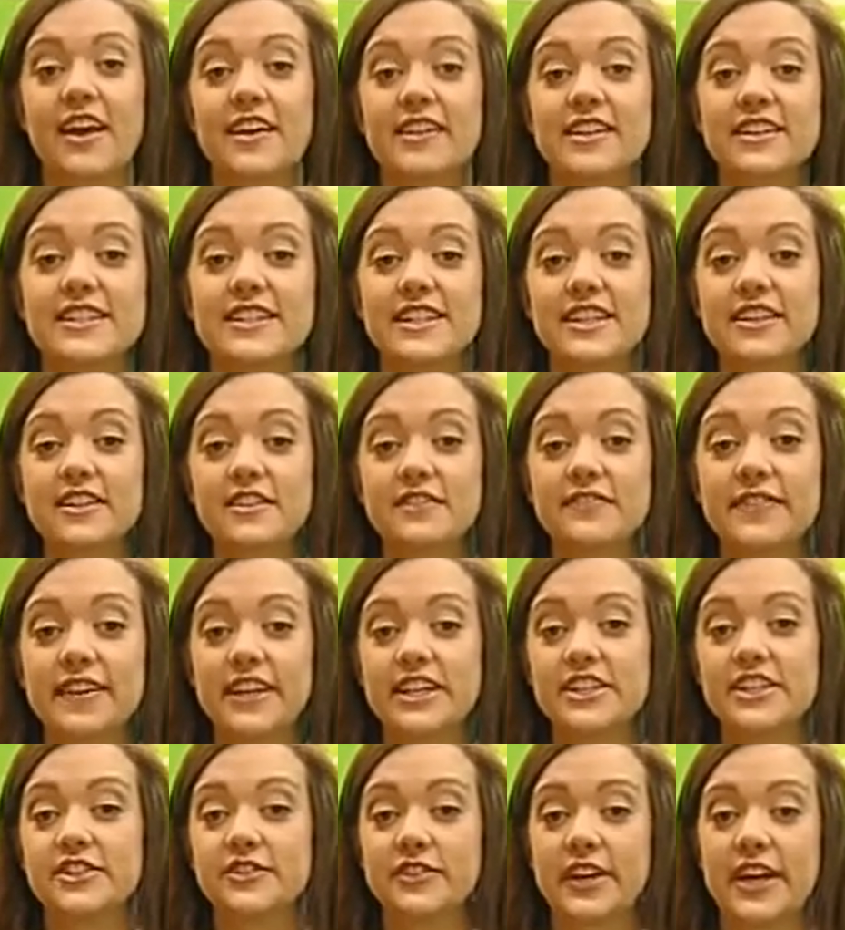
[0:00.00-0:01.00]
The
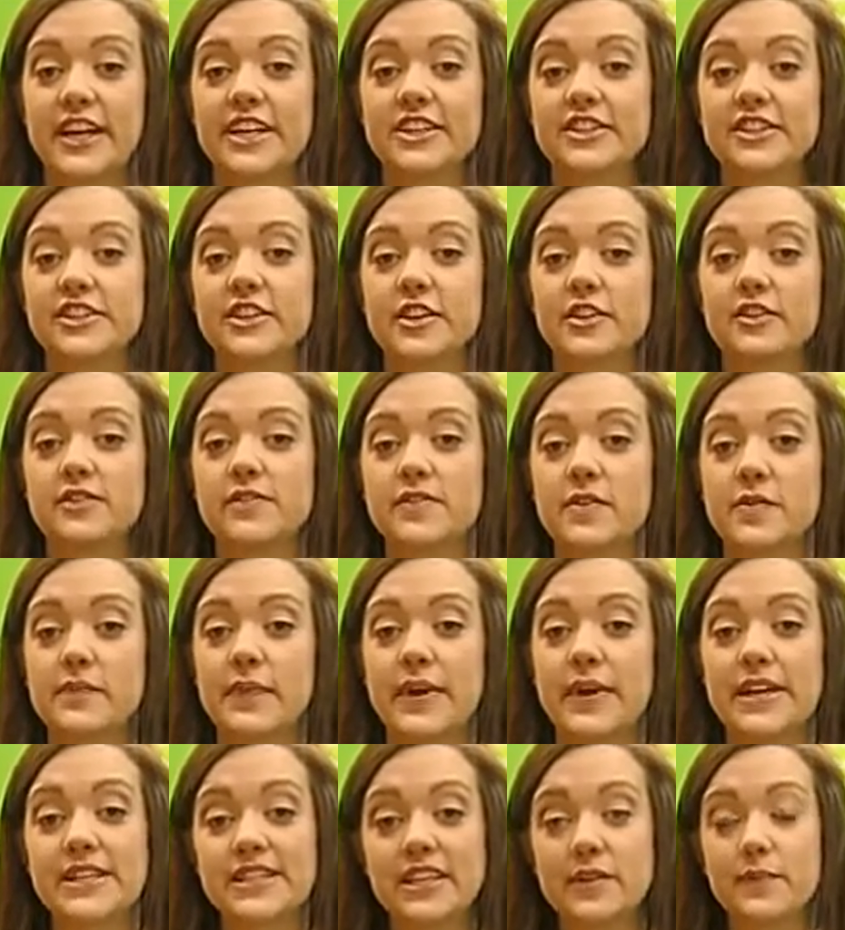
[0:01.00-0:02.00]
single-phase range goes from a
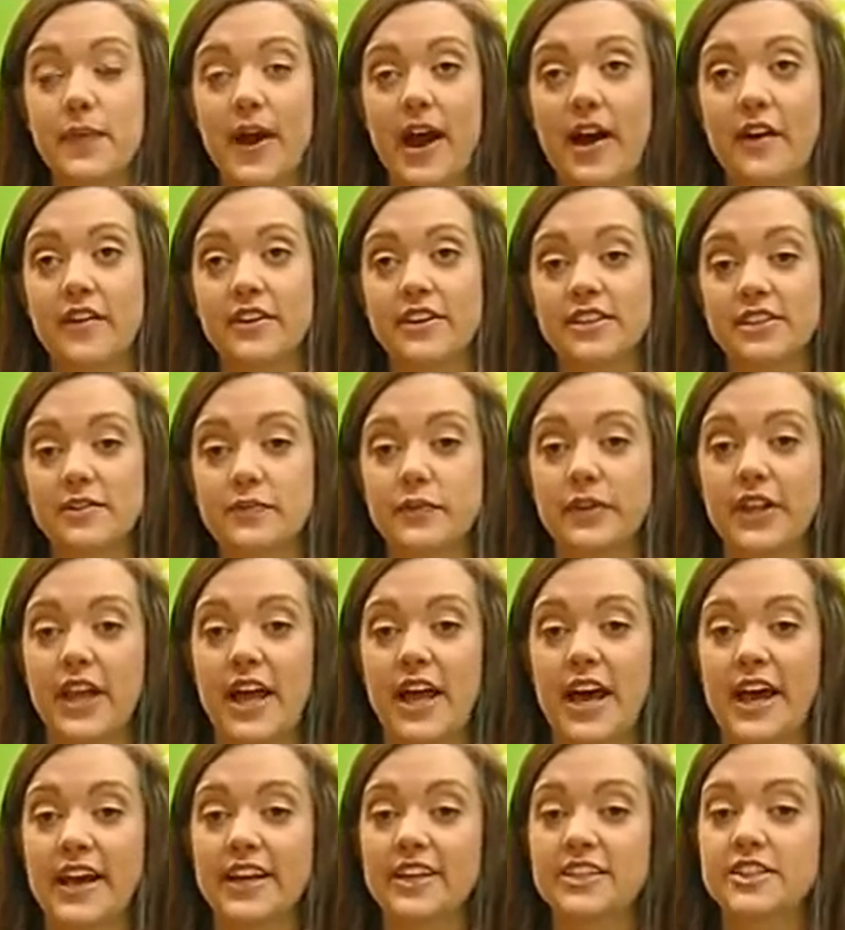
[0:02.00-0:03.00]
basic power
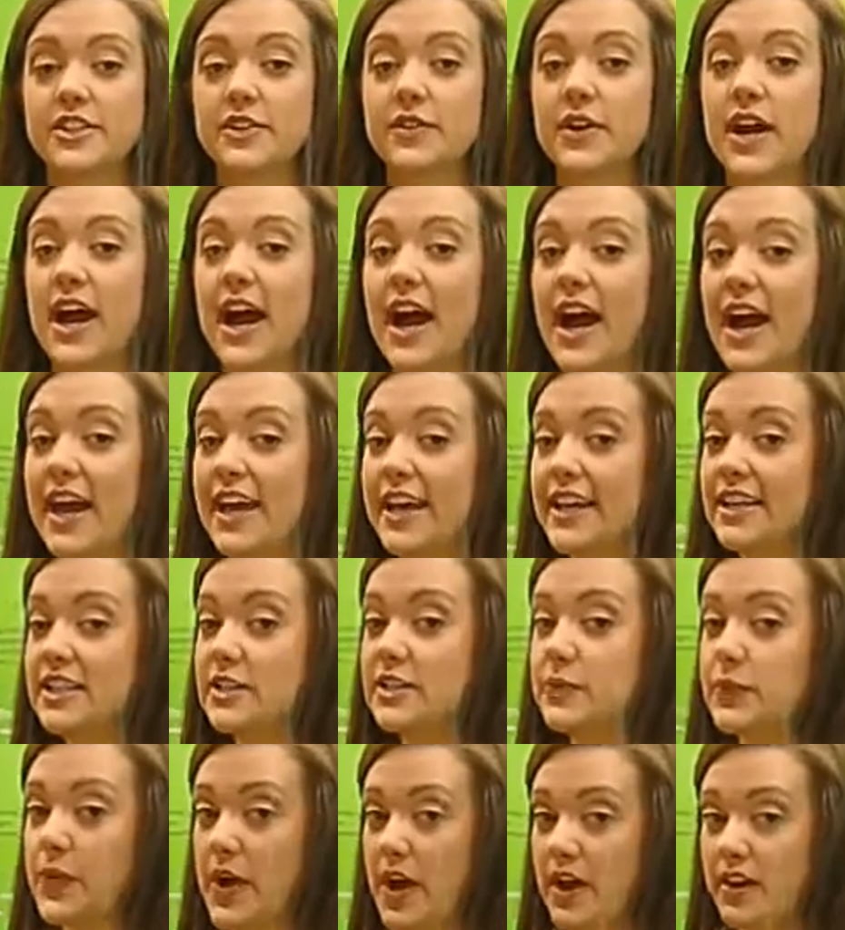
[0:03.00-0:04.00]
supply to a
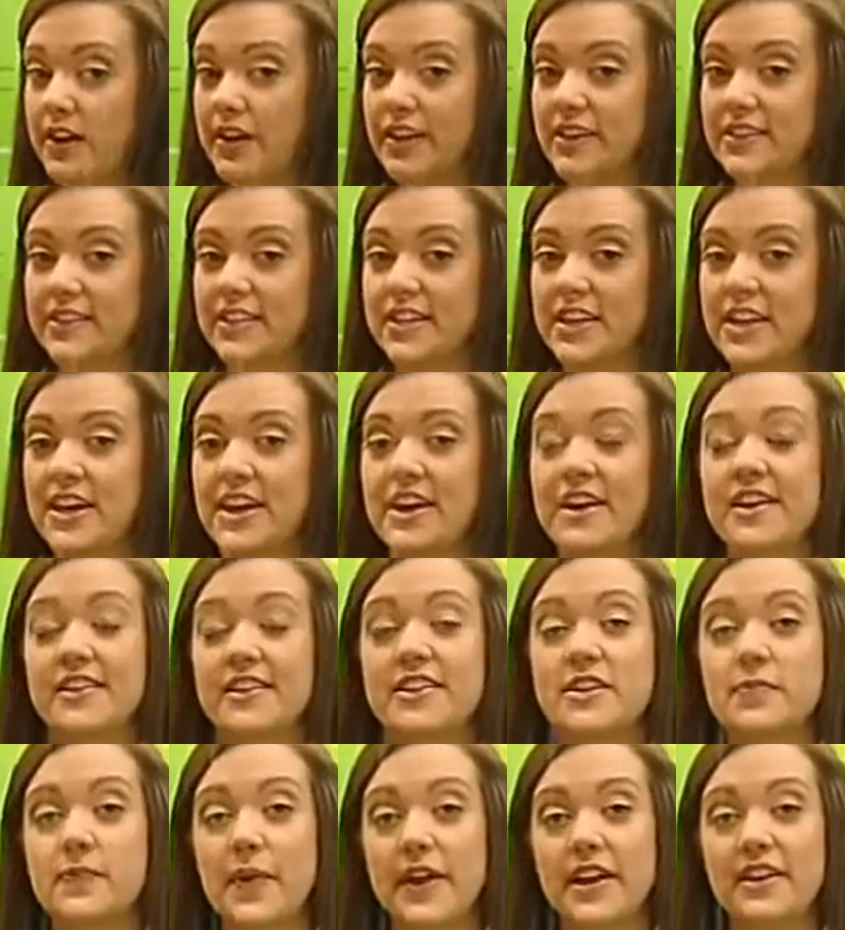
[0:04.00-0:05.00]
high-end product.
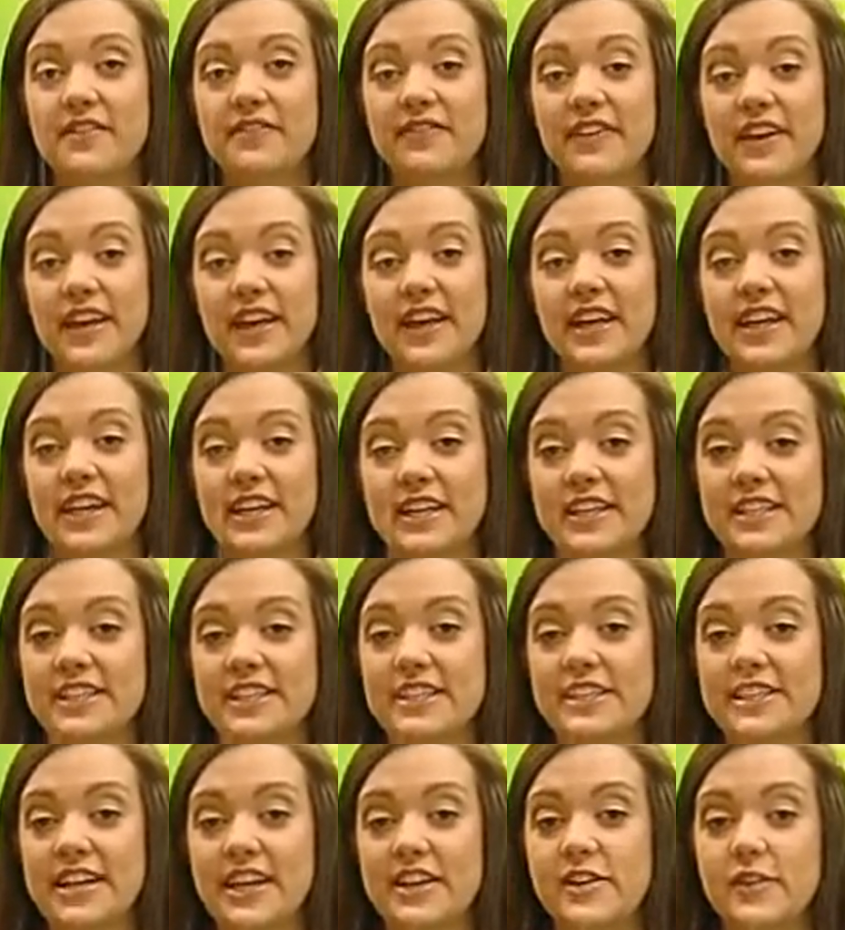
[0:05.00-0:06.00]
The benefit
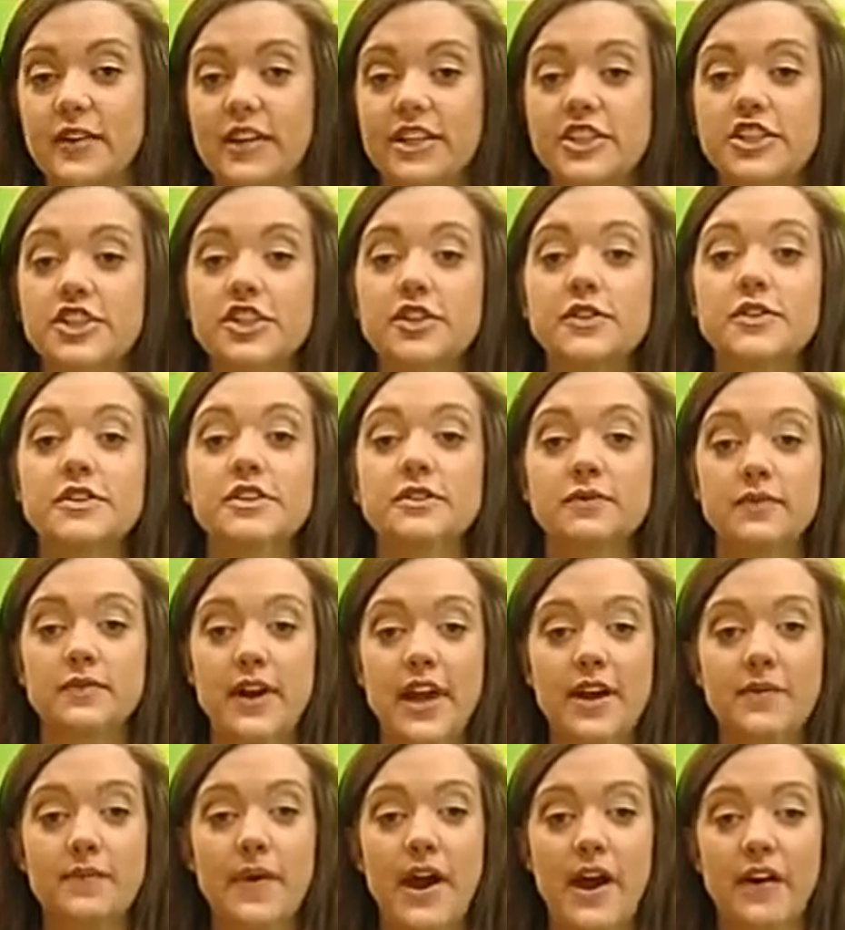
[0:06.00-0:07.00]
is that you can choose the
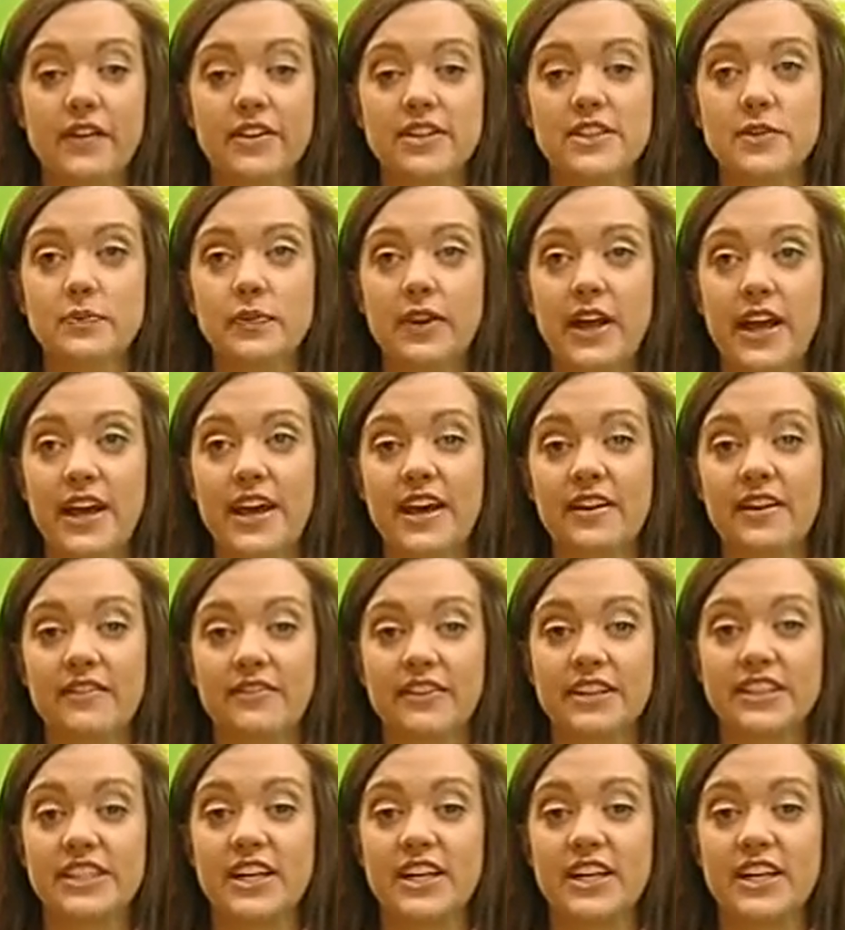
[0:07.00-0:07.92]
right power supply every